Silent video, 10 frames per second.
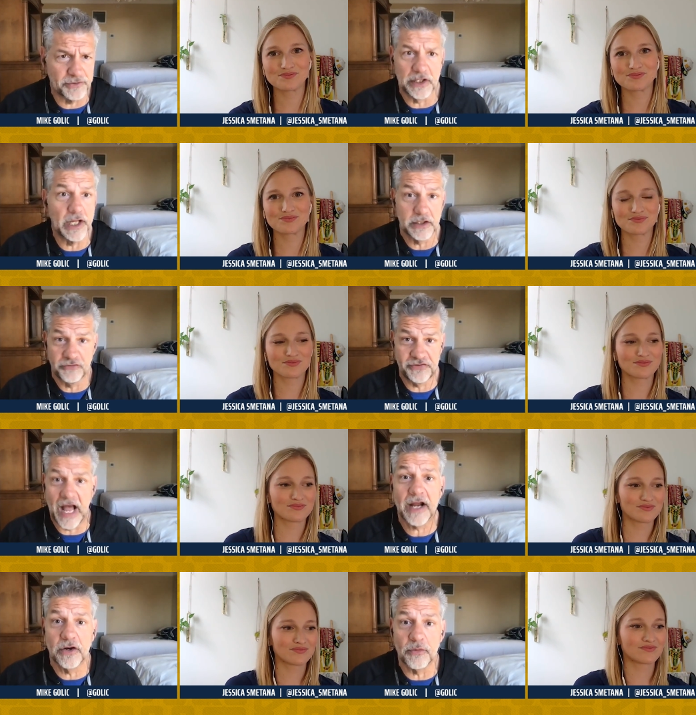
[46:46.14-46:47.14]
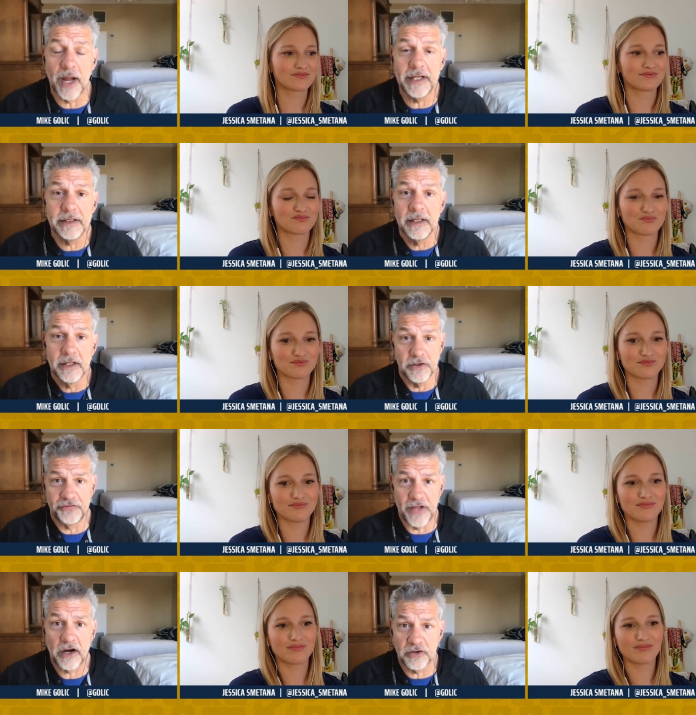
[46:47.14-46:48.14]
Speaker 1: to like soccer, right? The
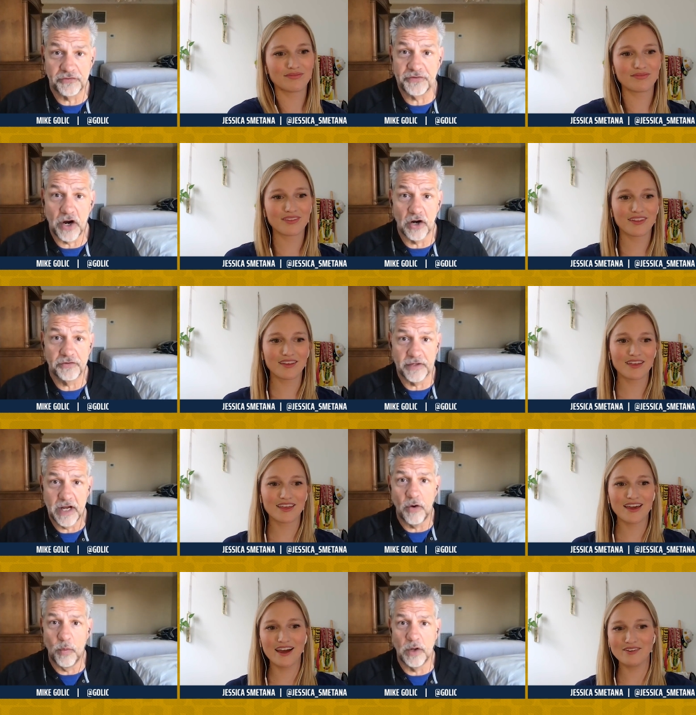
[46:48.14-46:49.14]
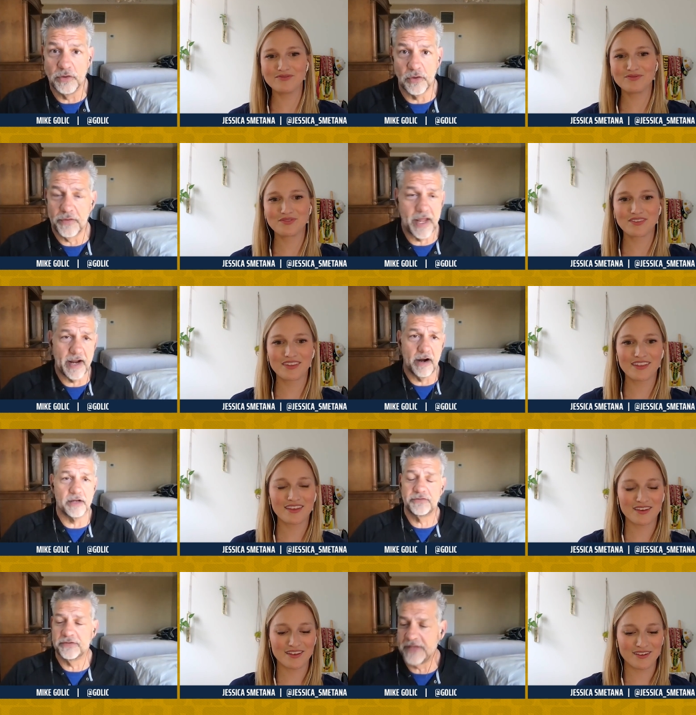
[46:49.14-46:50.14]
soccer stars and how yeah. well known they
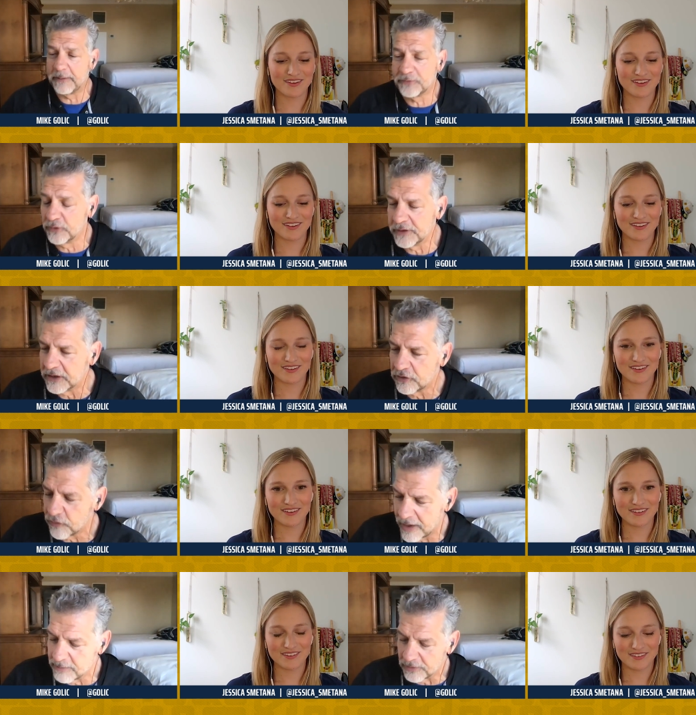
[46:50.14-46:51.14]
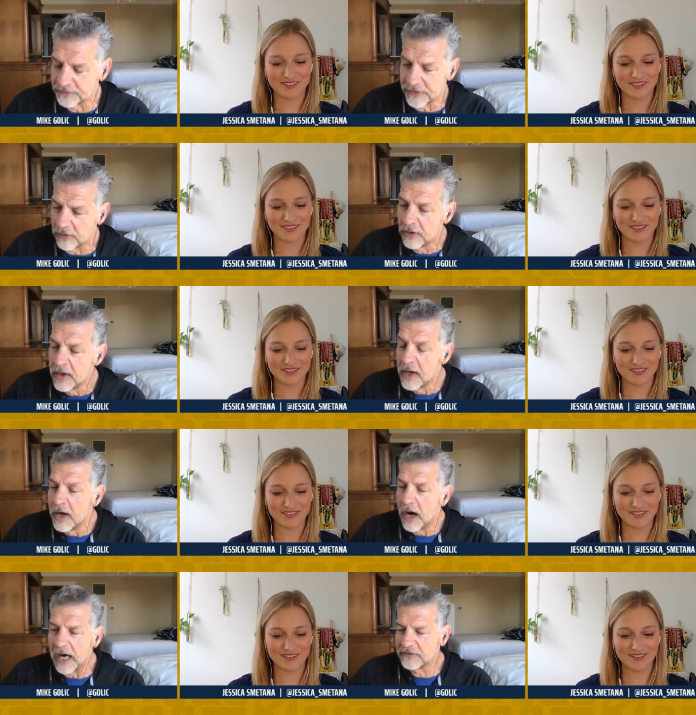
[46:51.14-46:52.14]
are. It's it's absolutely incredible. So,
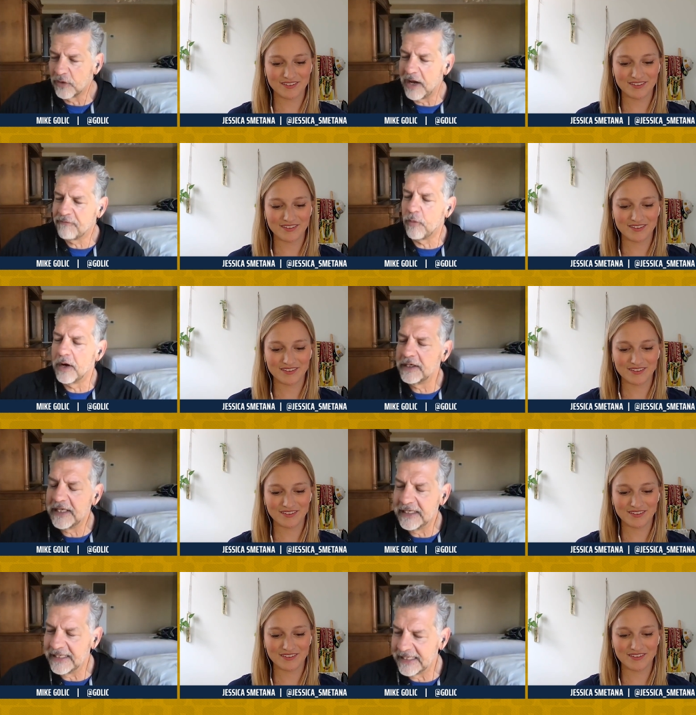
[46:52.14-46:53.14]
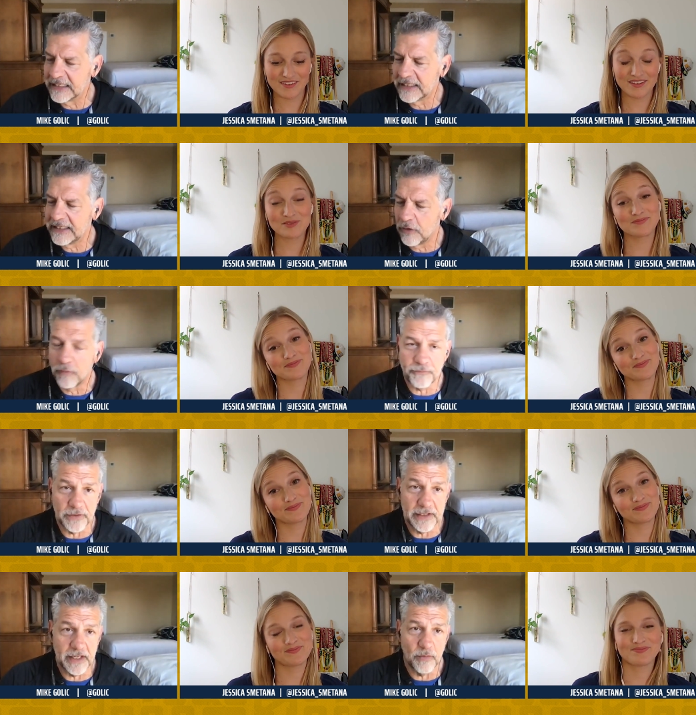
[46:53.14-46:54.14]
all right, so F one in Italy.
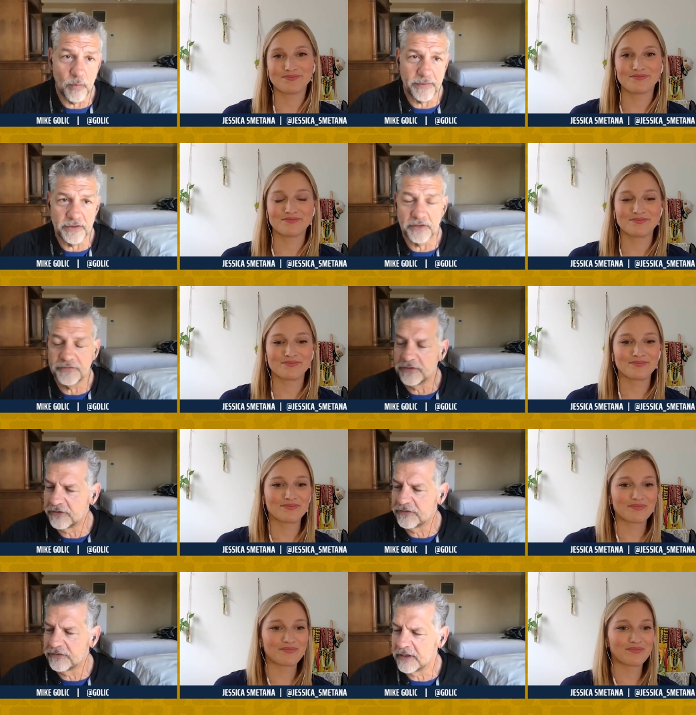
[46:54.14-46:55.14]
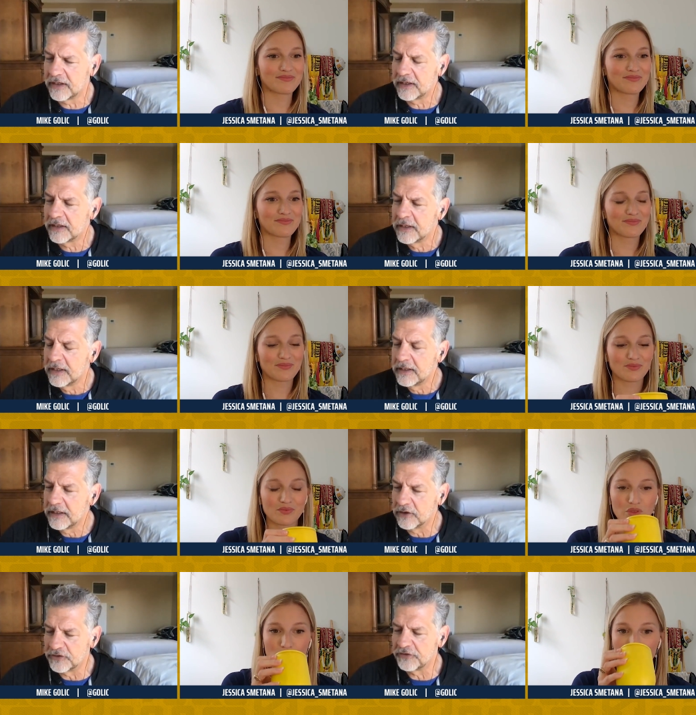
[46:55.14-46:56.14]
Hopefully, uh, weather doesn't just. Uh, you
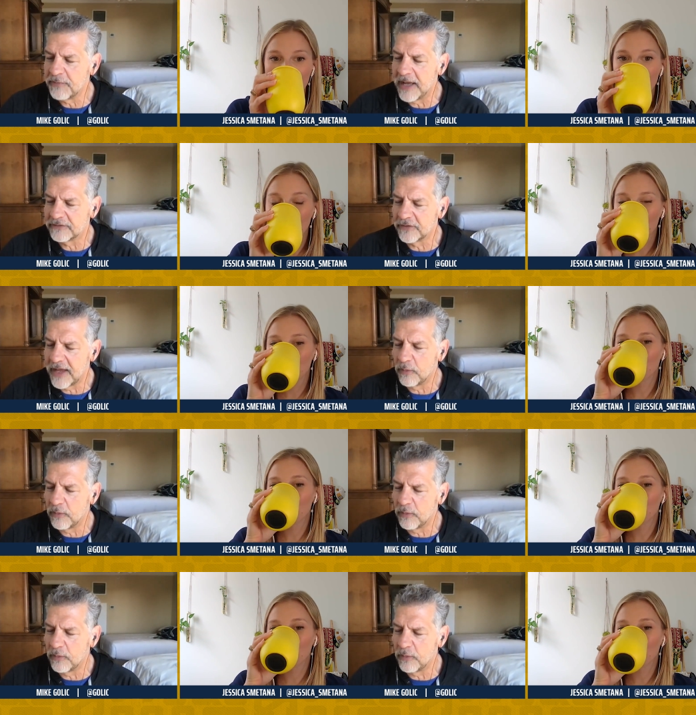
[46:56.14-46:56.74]
know, dismantle that